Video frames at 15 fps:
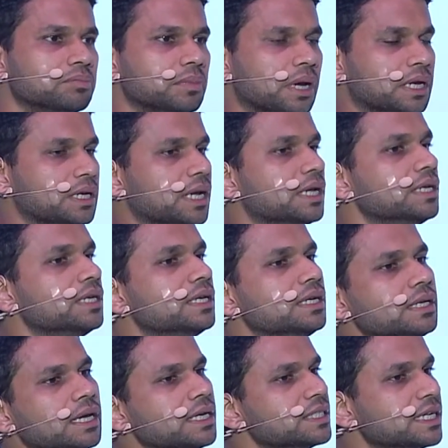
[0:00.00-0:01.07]

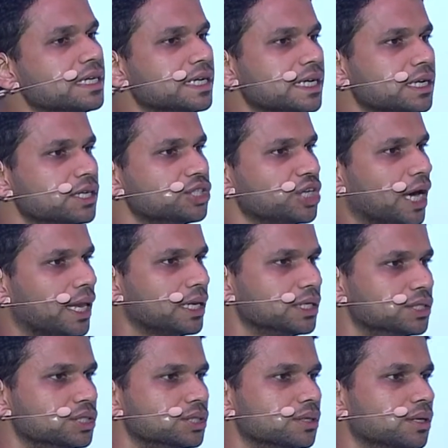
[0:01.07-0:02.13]
is indeed a challenge.